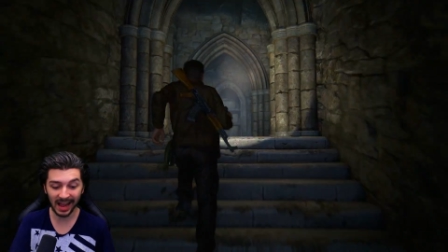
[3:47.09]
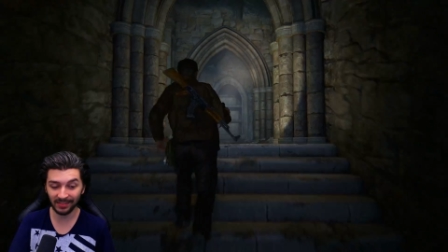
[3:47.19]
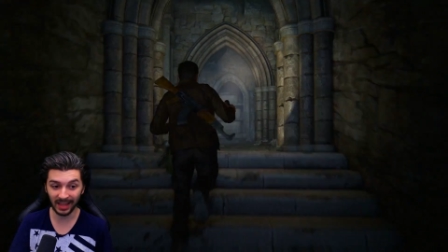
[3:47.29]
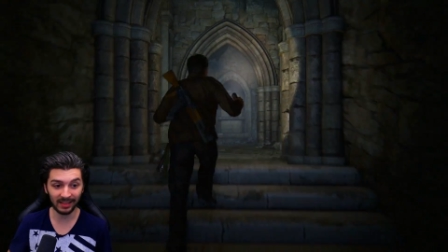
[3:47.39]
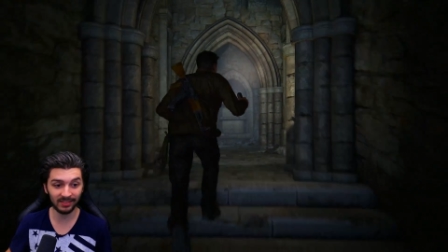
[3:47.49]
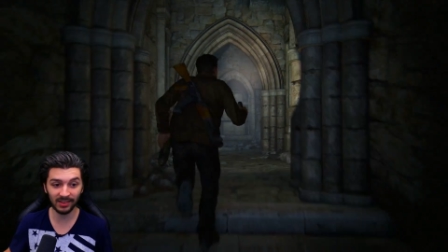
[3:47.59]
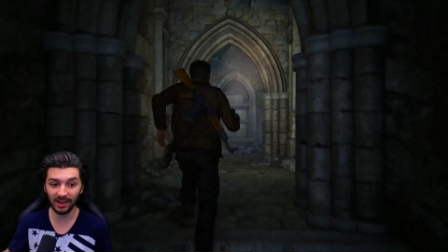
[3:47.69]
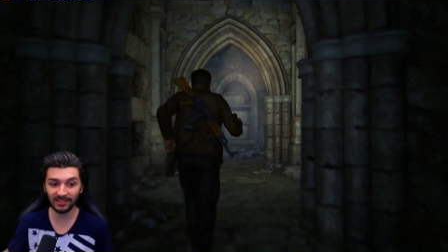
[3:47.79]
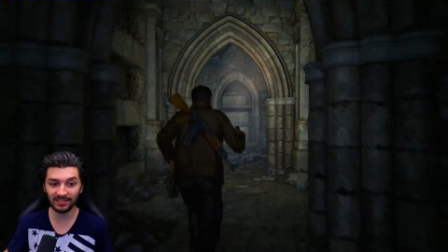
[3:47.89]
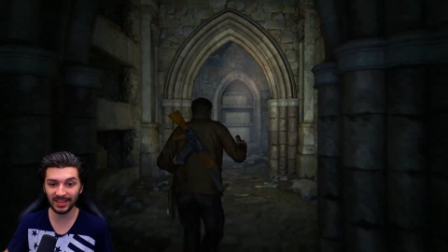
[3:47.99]
it
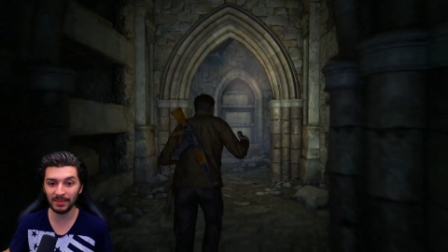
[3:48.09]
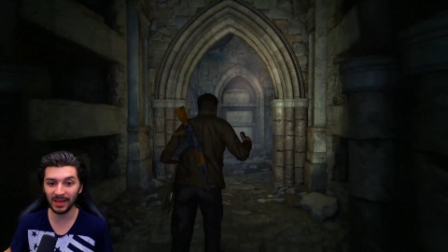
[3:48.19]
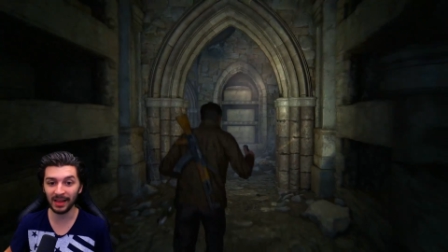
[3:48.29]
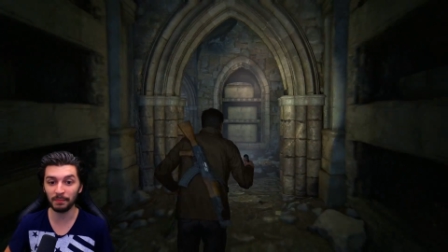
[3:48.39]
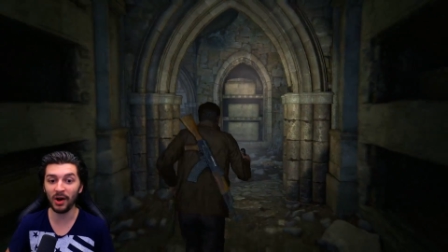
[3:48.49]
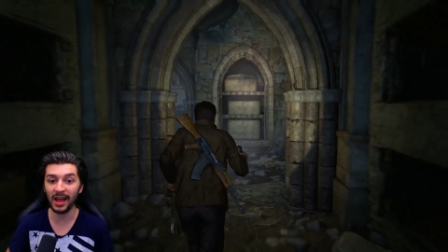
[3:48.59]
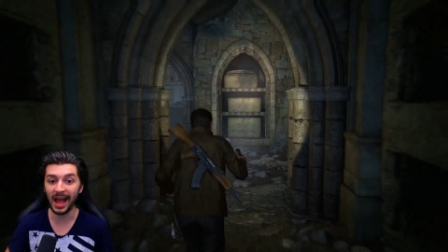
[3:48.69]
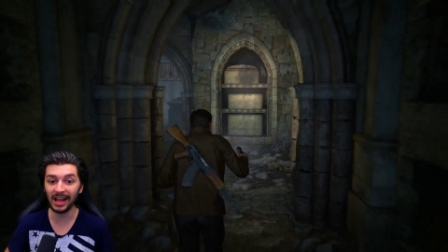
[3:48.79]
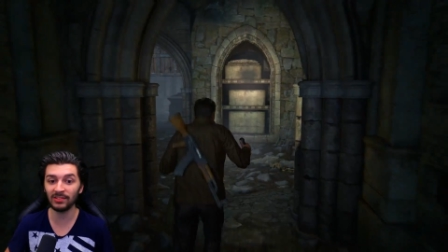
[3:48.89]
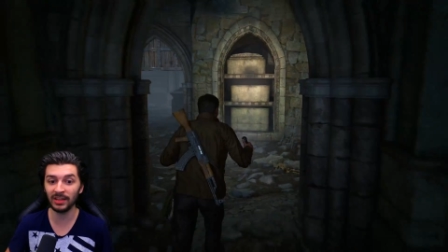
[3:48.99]
does seem that by
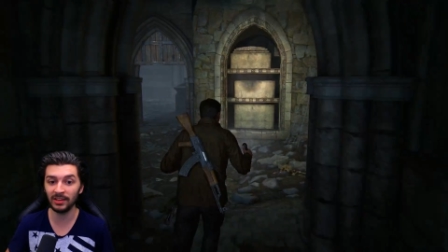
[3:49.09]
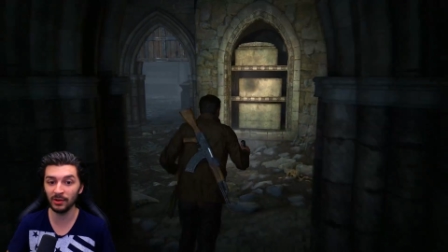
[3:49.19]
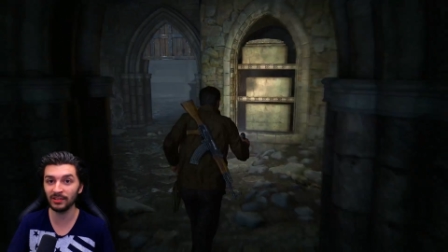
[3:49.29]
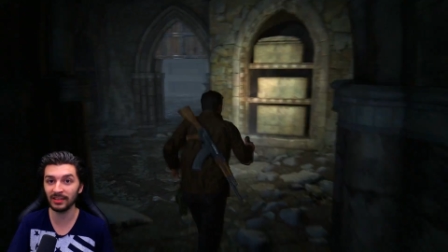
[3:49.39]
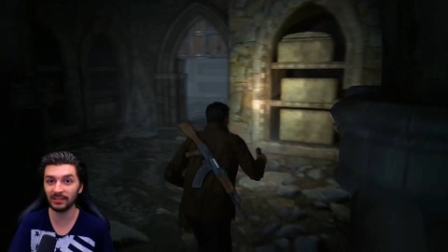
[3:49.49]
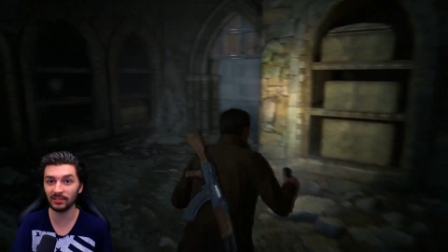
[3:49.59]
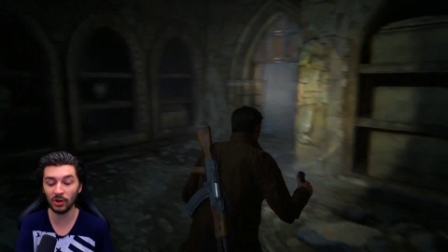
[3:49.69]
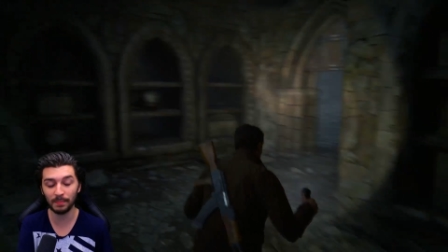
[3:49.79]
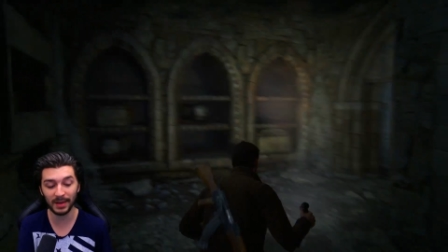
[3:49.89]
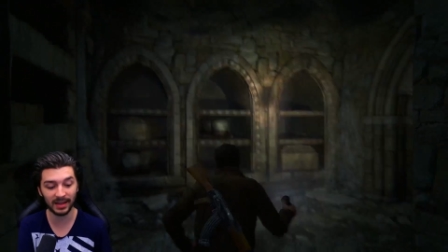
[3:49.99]
actually using this
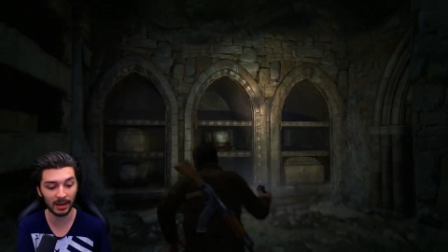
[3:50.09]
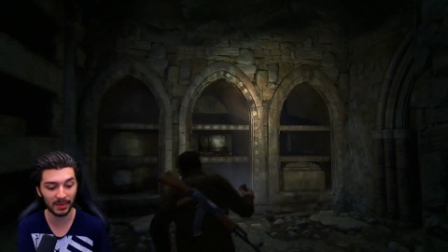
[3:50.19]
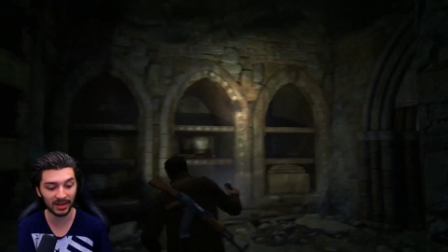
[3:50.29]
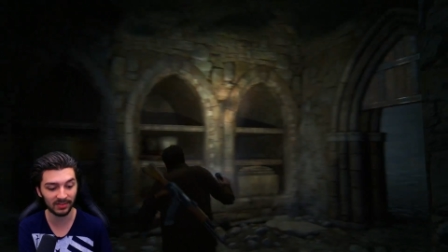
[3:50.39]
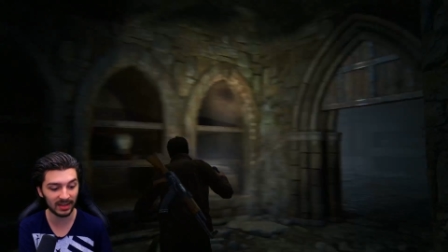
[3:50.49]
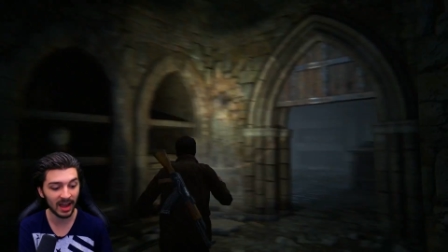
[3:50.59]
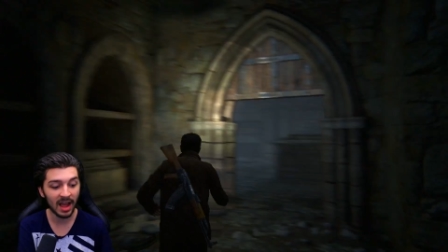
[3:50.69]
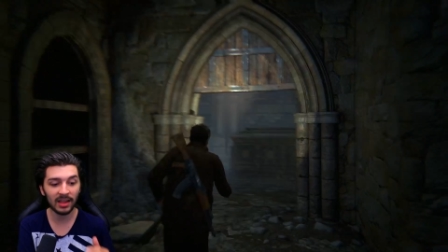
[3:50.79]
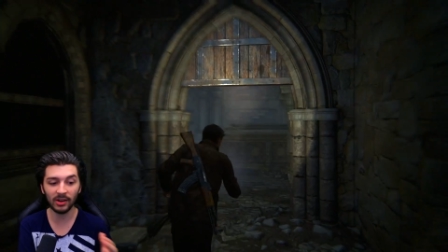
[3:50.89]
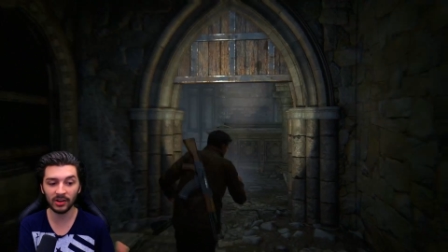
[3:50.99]
lockpicking ability,
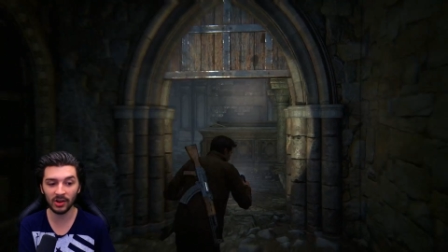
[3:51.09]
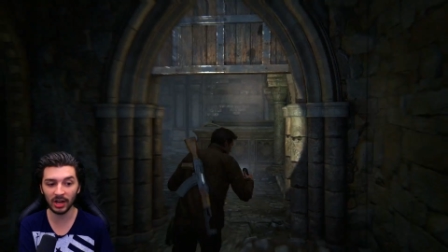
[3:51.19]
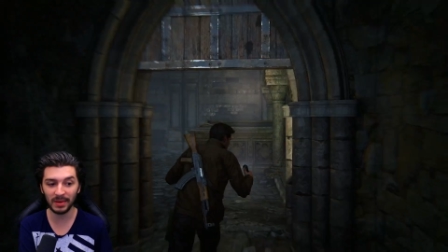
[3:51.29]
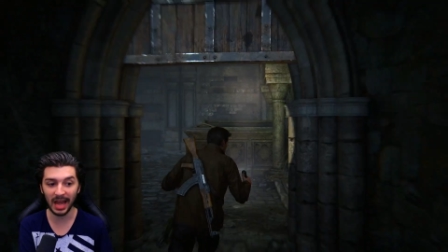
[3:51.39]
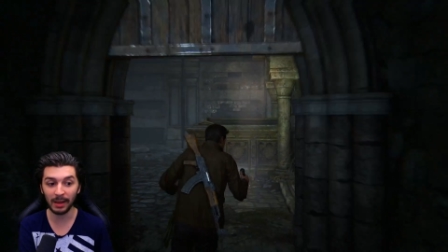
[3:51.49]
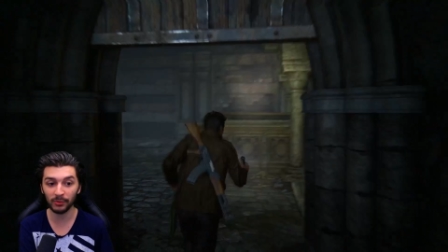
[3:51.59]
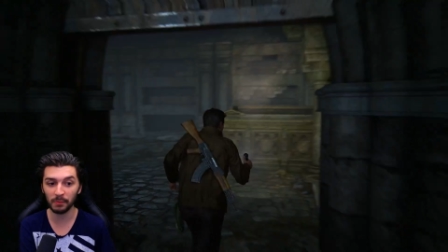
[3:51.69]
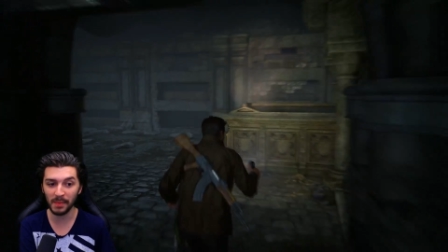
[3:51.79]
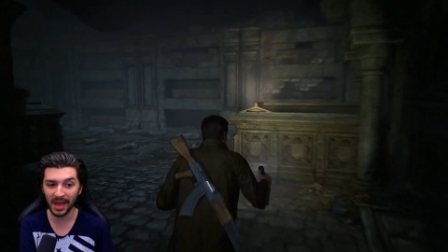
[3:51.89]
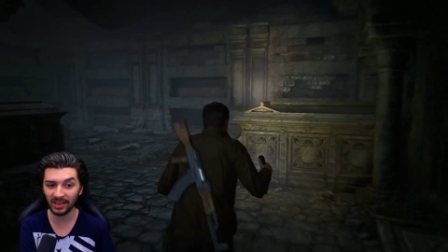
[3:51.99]
you're gonna be able to
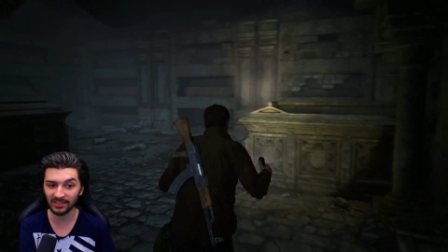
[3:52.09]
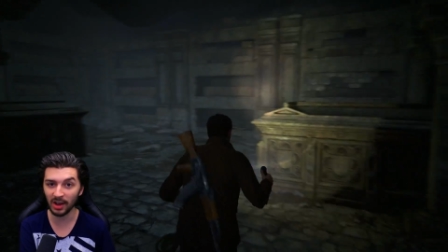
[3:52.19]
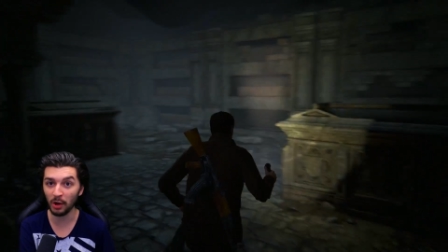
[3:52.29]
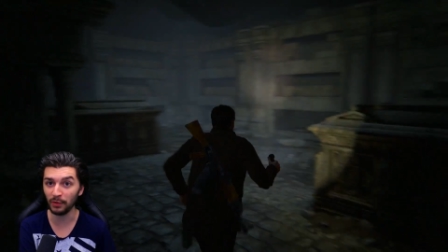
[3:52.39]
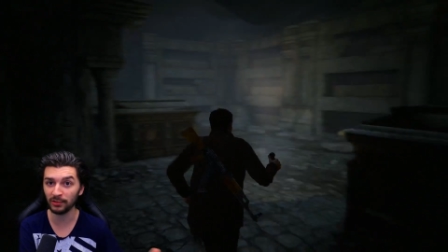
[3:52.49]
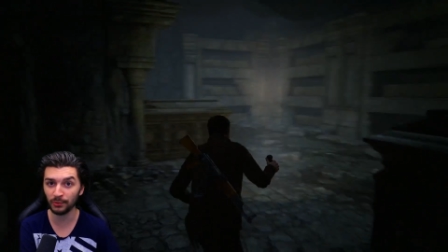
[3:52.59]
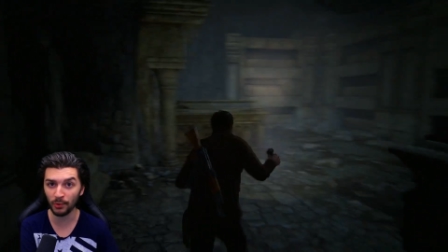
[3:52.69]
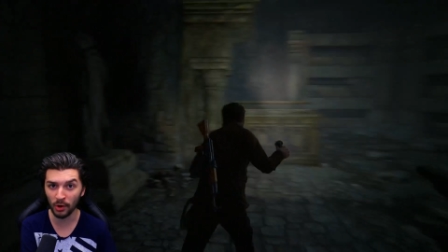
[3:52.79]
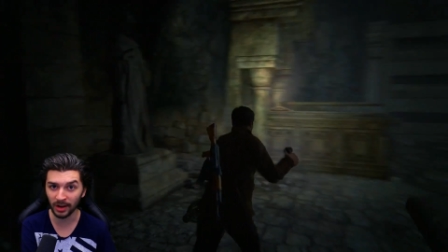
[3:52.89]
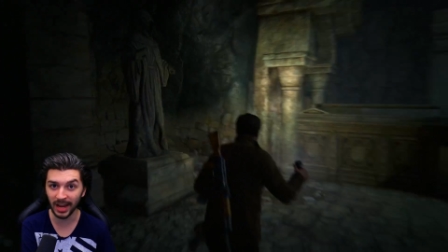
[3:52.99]
make yourself a
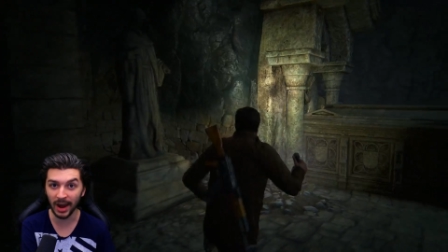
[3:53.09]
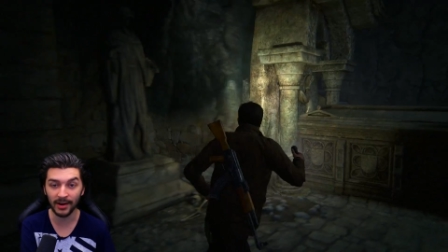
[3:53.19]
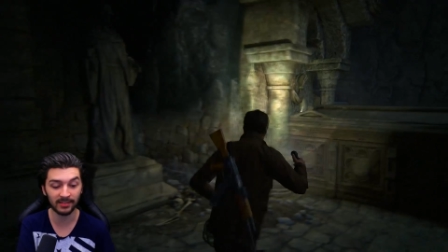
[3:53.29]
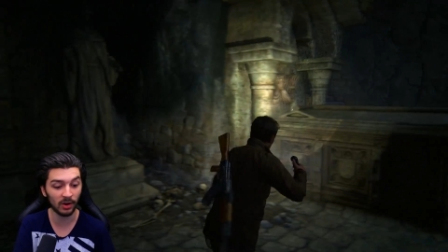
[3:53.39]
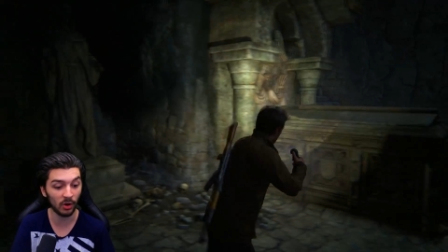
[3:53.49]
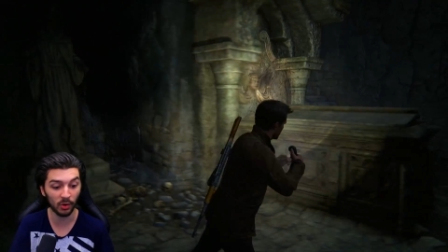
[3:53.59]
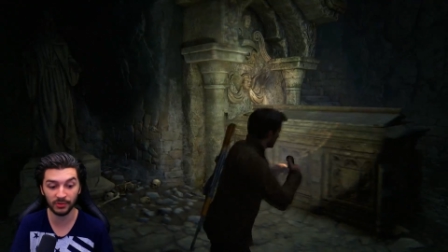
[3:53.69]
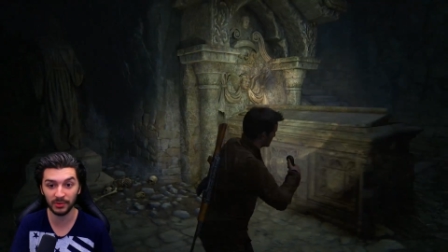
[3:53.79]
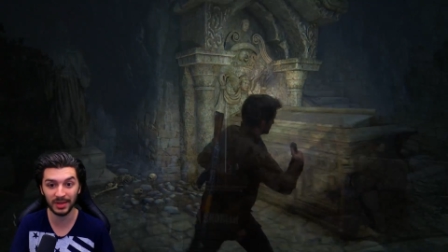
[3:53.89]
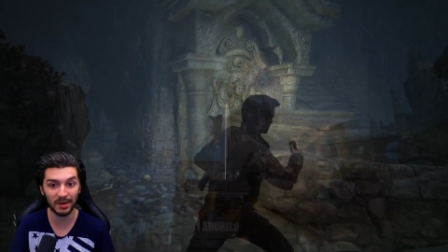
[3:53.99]
stronger character, or
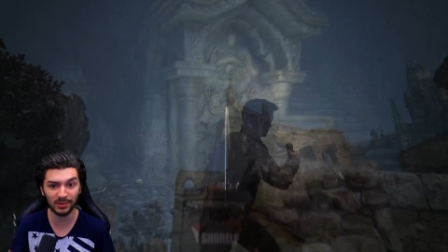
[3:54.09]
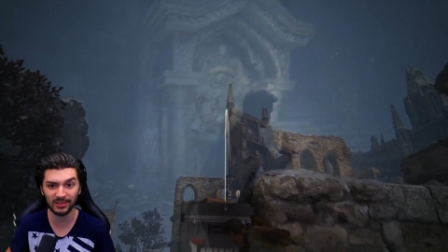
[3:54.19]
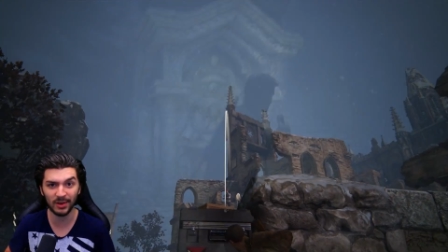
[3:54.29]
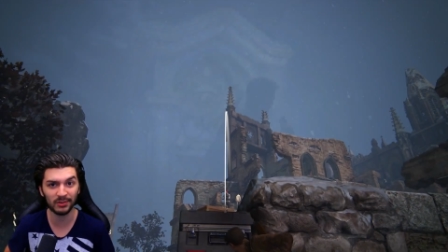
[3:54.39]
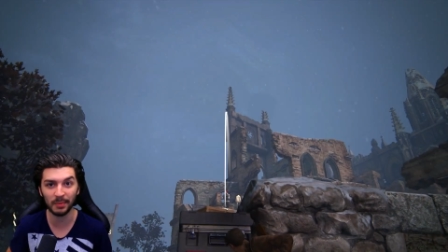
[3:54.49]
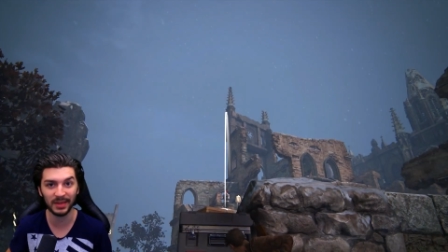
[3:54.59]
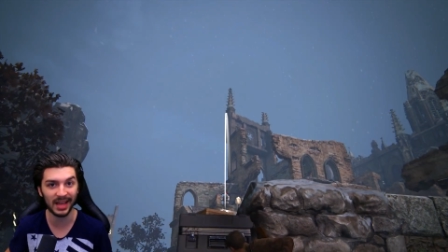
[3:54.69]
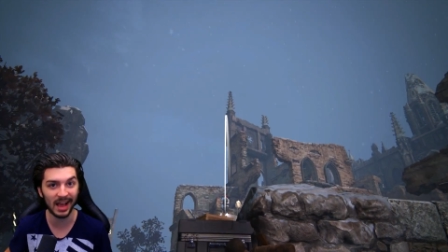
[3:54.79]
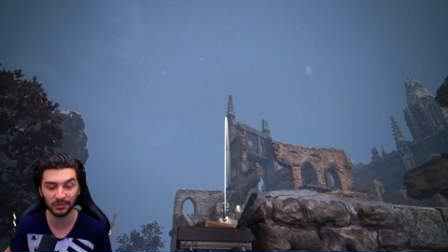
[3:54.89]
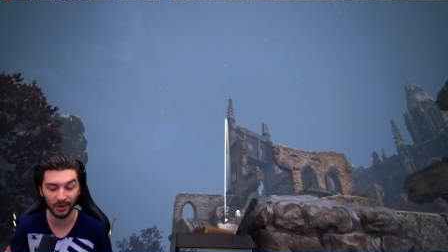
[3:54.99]
to give yourself
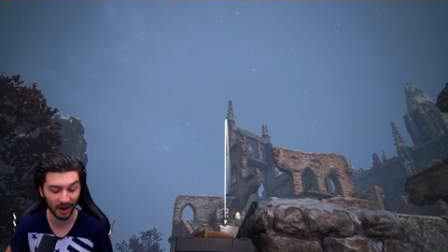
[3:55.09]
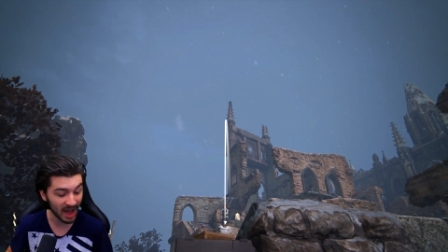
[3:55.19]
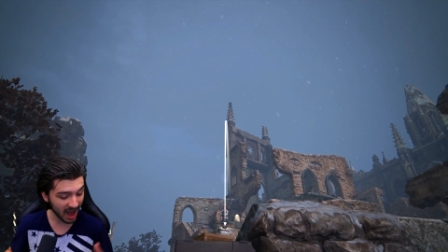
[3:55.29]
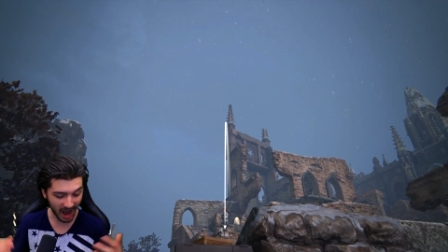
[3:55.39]
something extra.